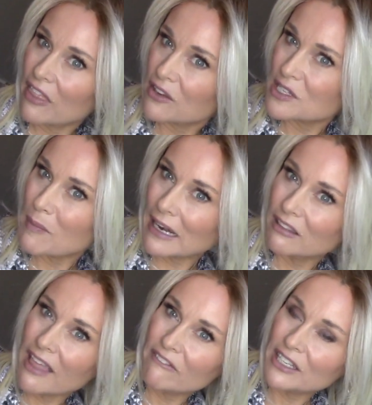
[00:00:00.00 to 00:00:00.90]
there's about
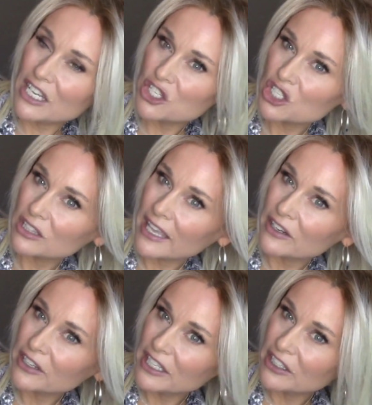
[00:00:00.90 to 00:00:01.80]
11 inch
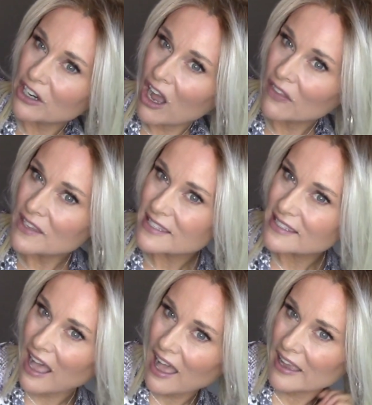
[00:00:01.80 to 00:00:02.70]
layer here on the
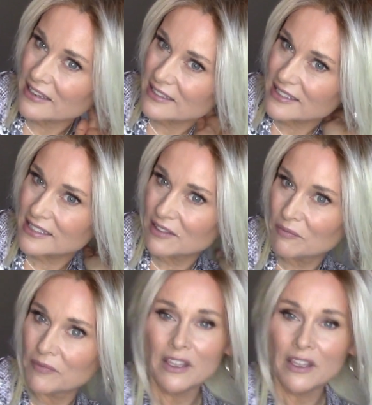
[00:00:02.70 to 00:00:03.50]
sides,